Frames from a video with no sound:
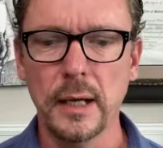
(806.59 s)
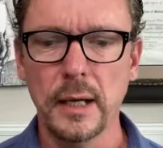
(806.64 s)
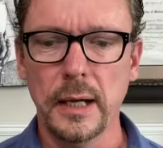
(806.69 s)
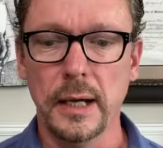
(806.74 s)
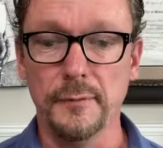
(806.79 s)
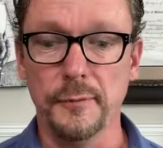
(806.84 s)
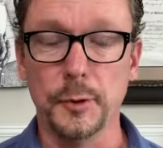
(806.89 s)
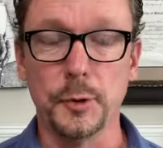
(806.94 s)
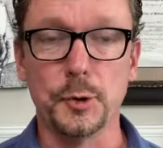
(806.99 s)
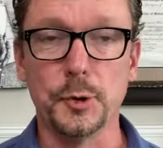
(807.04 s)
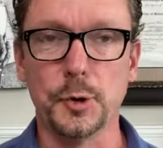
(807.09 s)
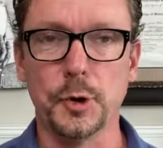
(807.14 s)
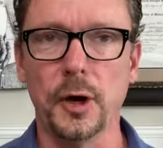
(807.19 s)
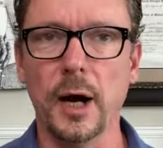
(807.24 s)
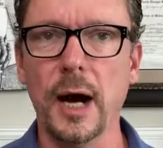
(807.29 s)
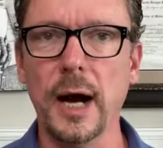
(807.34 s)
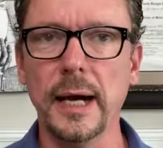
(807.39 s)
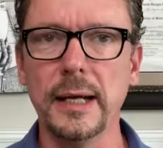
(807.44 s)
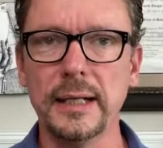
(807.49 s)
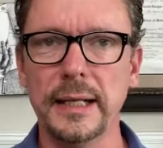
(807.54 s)
If you're
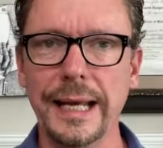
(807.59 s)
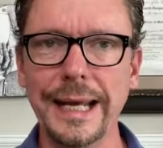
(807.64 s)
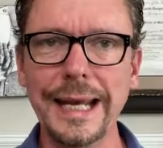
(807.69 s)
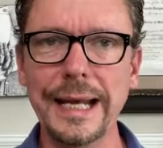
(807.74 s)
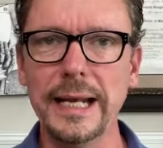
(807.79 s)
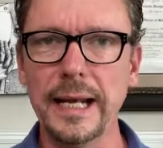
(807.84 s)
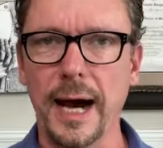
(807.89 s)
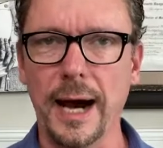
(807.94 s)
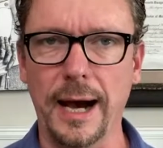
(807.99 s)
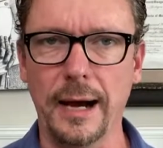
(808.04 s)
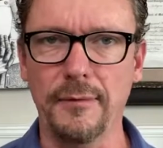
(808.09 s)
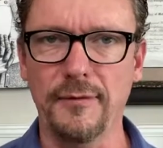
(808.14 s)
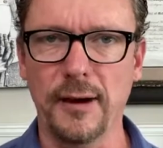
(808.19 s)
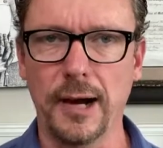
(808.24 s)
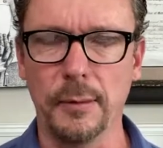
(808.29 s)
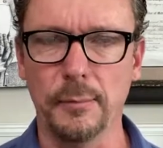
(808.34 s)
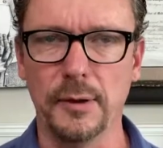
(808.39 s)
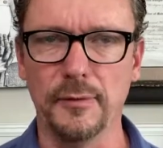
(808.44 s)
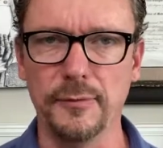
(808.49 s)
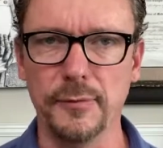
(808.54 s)
trying to eat high
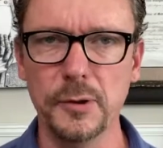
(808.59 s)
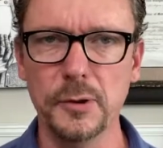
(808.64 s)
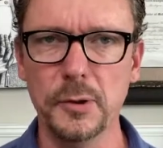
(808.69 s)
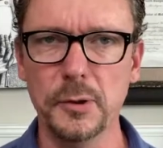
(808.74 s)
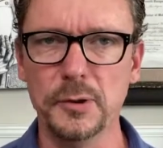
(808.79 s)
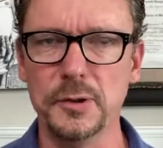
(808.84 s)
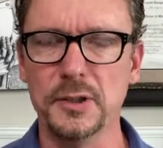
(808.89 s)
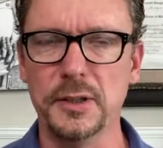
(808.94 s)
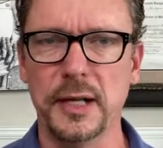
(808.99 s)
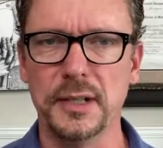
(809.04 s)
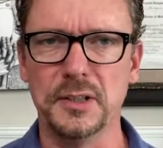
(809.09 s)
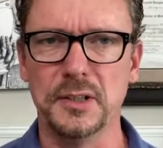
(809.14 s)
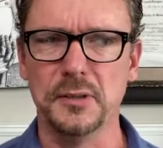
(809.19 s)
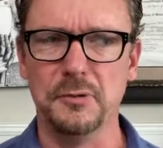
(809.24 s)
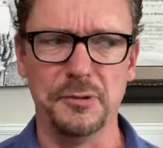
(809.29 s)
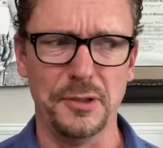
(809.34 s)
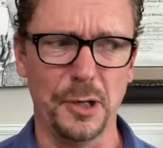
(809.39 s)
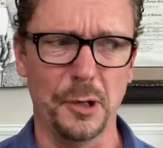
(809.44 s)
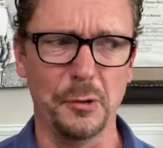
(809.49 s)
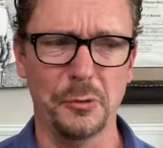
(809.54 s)
fiber foods that you
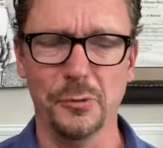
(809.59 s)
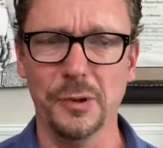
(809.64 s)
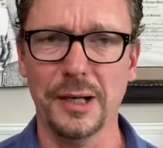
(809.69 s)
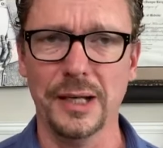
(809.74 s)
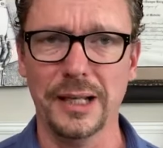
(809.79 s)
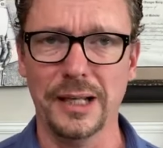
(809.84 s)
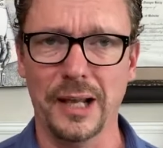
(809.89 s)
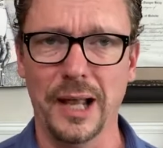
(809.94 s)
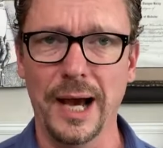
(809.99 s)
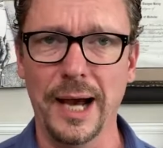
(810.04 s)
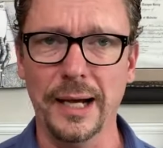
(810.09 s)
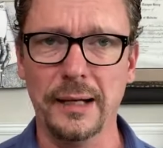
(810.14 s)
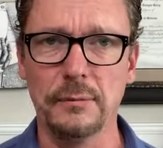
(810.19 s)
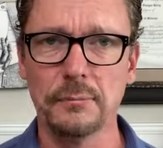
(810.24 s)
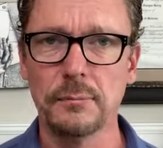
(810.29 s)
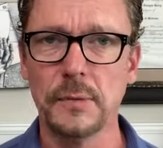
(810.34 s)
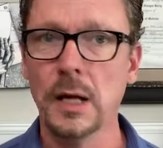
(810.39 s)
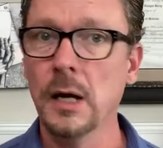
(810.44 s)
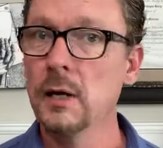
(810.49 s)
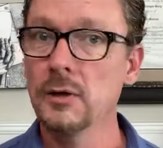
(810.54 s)
don't really like,
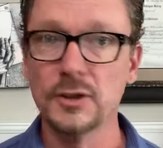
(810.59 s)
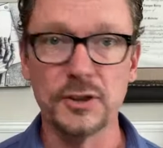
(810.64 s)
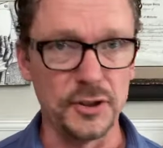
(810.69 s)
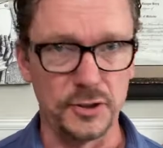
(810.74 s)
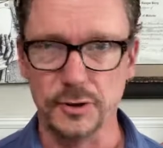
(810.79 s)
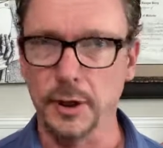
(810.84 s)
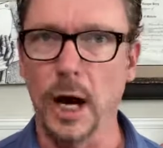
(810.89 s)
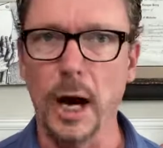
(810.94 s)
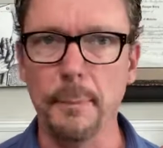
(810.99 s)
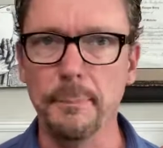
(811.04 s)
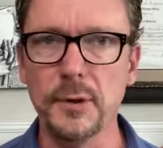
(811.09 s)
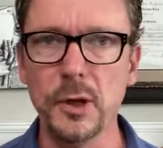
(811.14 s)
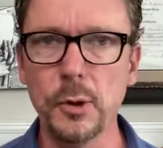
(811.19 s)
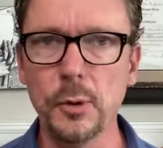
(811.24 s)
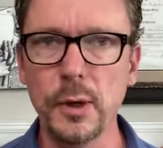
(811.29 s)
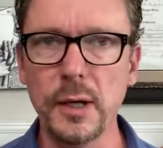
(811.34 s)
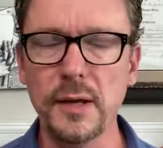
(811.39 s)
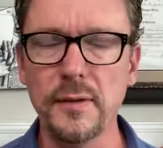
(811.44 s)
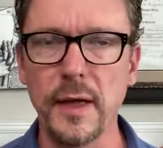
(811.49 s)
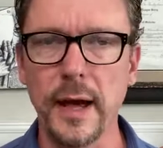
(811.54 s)
stop
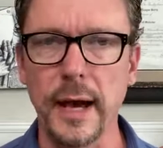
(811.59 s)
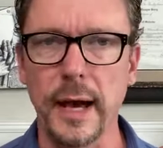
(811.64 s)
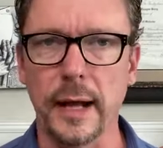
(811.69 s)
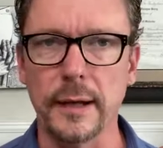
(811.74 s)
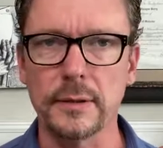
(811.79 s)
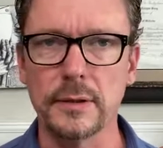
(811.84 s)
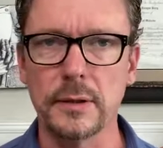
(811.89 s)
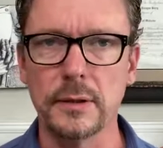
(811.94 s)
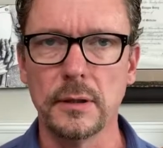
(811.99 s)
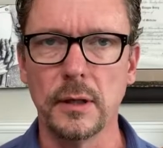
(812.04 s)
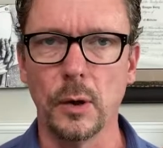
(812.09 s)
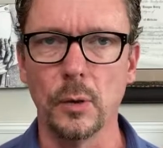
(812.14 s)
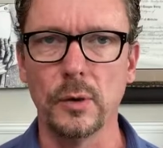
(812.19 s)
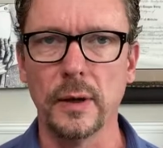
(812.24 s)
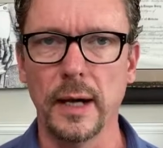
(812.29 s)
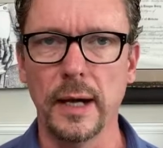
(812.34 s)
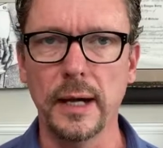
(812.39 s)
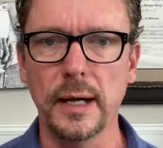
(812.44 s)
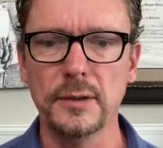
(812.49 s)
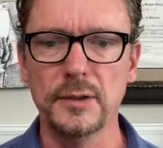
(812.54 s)
doing that.
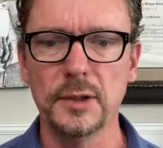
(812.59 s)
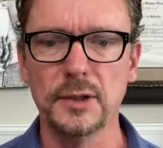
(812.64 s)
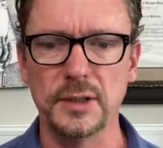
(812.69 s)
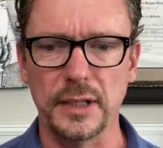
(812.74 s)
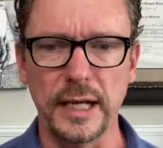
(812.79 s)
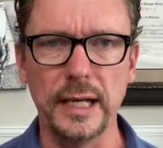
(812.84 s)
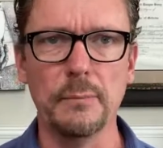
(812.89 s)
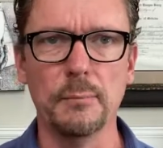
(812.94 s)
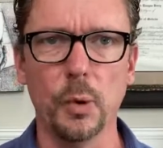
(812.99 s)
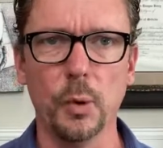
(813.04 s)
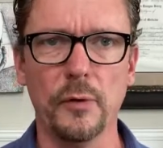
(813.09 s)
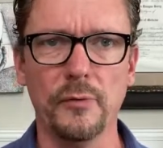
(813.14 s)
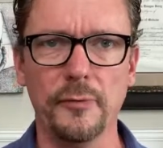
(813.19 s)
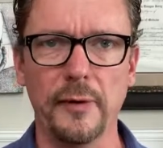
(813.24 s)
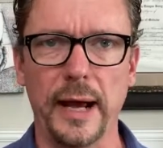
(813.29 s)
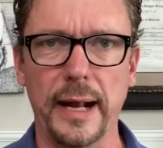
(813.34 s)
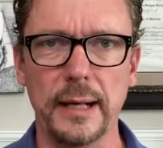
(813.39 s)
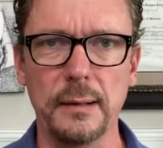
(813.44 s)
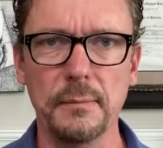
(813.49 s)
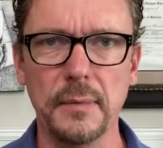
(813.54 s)
Okay? Just eat more
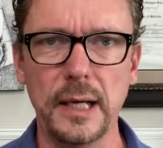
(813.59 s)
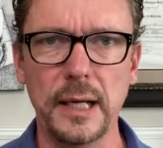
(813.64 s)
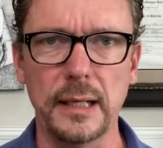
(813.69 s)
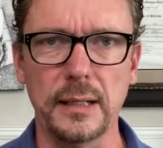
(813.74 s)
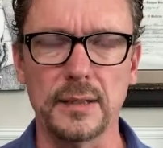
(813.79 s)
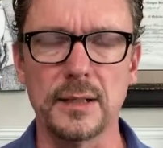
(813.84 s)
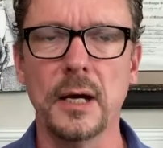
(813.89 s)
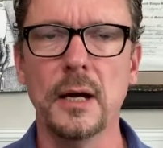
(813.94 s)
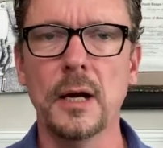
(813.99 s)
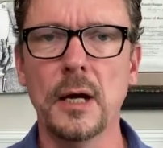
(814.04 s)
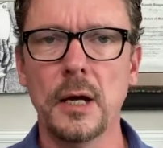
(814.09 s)
fatty meat.